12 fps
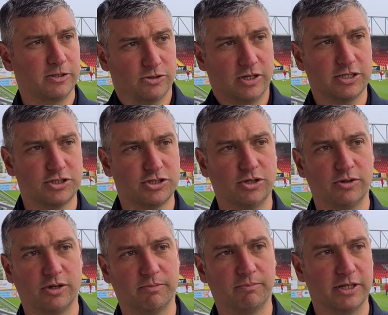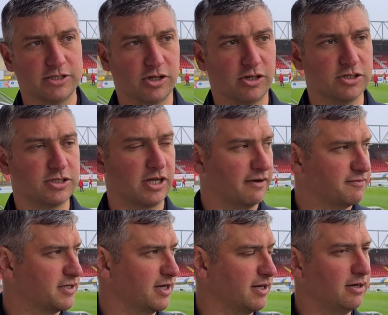There's two of them, but there's others that I've
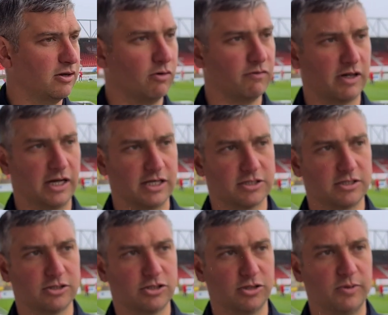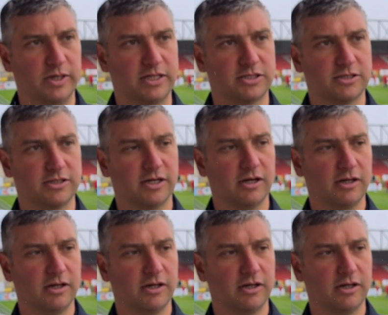seen over the last 2 weeks.